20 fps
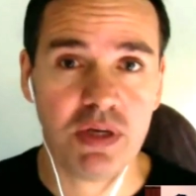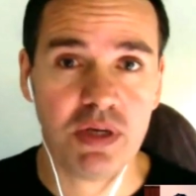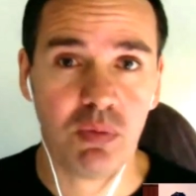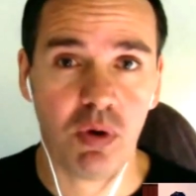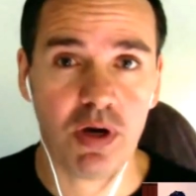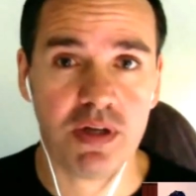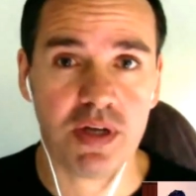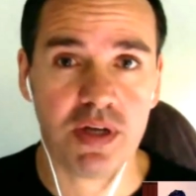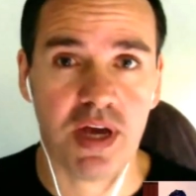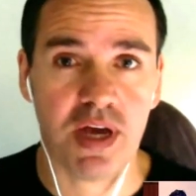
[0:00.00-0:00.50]
He
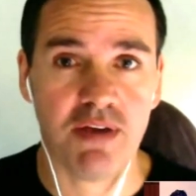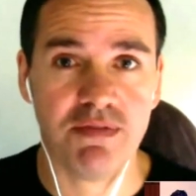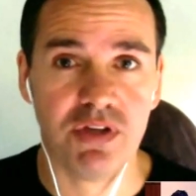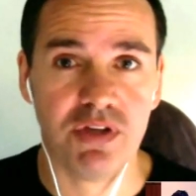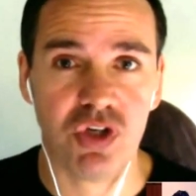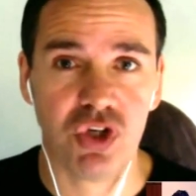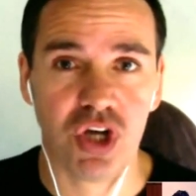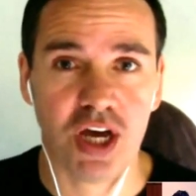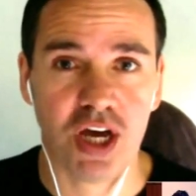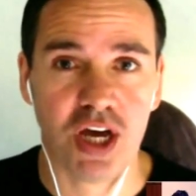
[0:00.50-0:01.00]
wanted to have
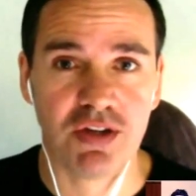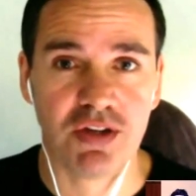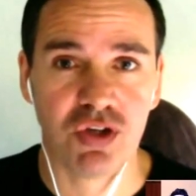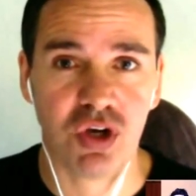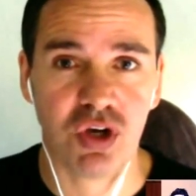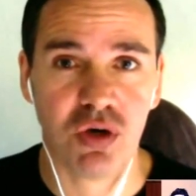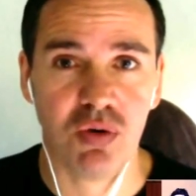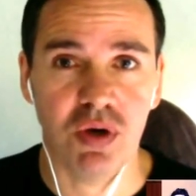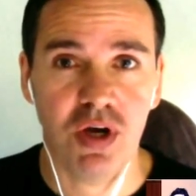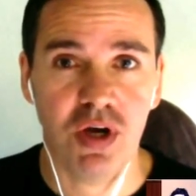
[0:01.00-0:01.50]
this chat,
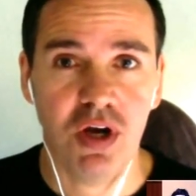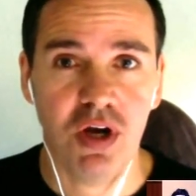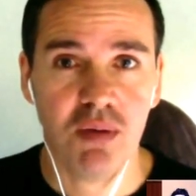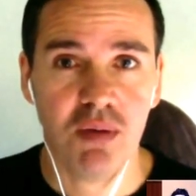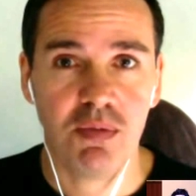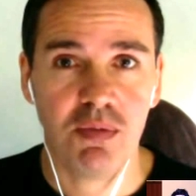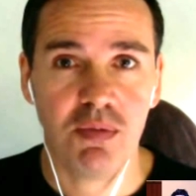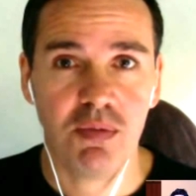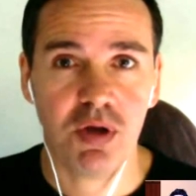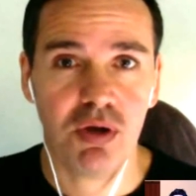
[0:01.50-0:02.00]
so
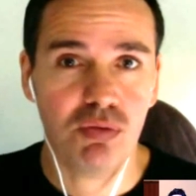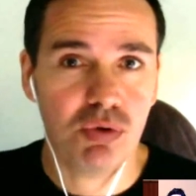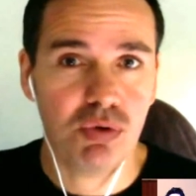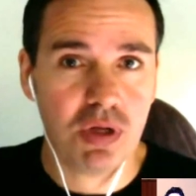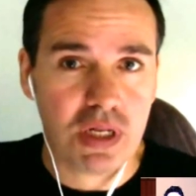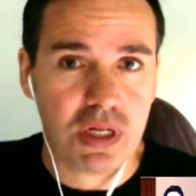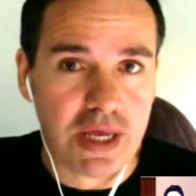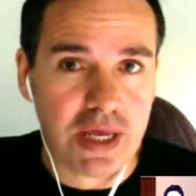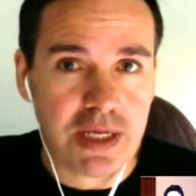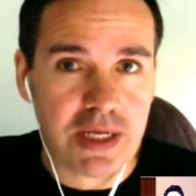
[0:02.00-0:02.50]
I'm going to
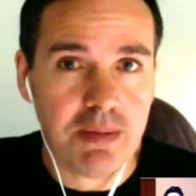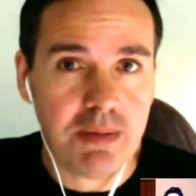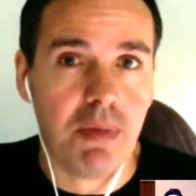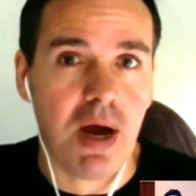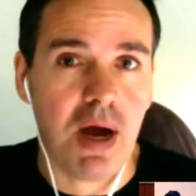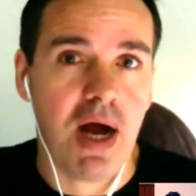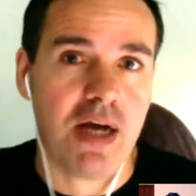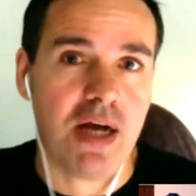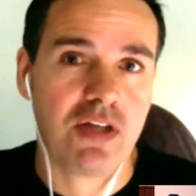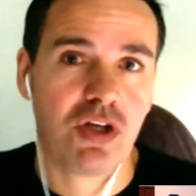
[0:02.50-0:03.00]
really let
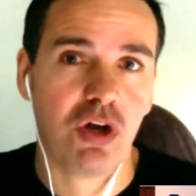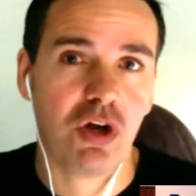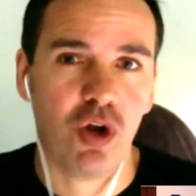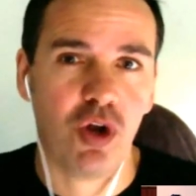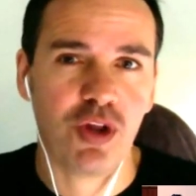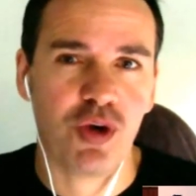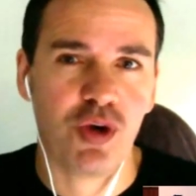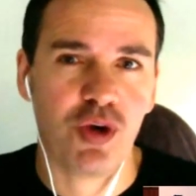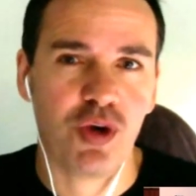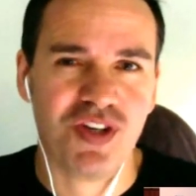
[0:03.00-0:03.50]
him ask a lot
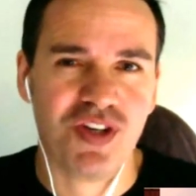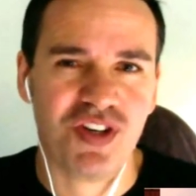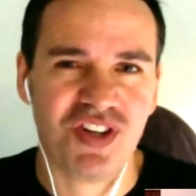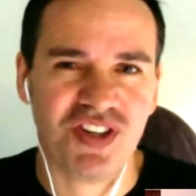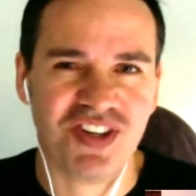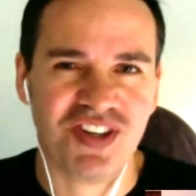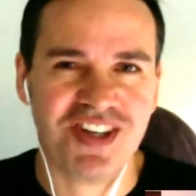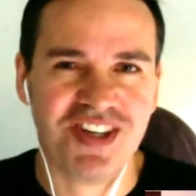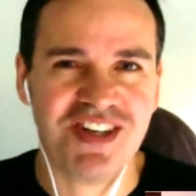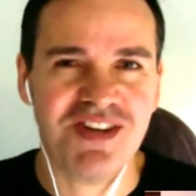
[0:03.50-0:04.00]
of the
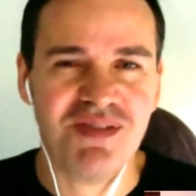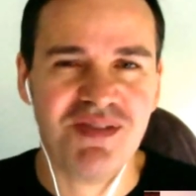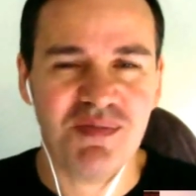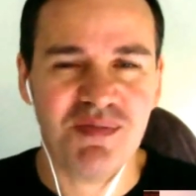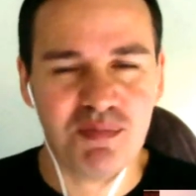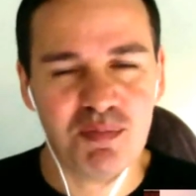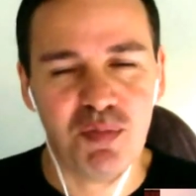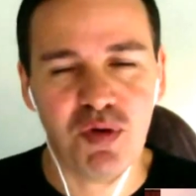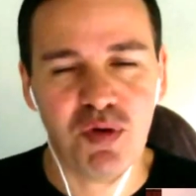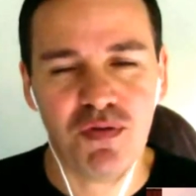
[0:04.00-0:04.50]
questions and
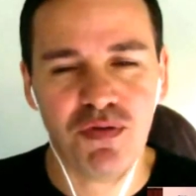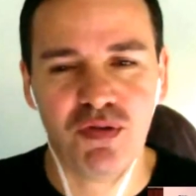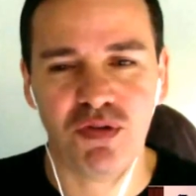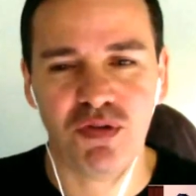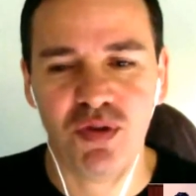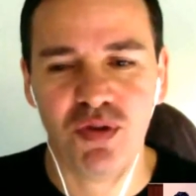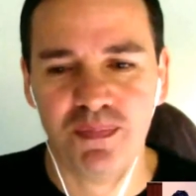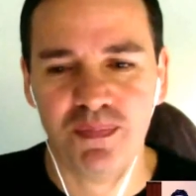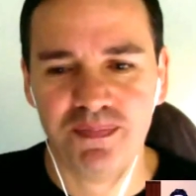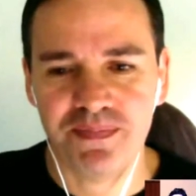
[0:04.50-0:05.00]
move through
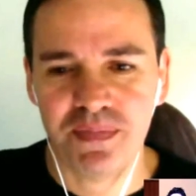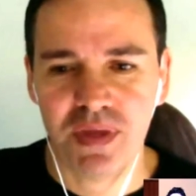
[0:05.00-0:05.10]
them.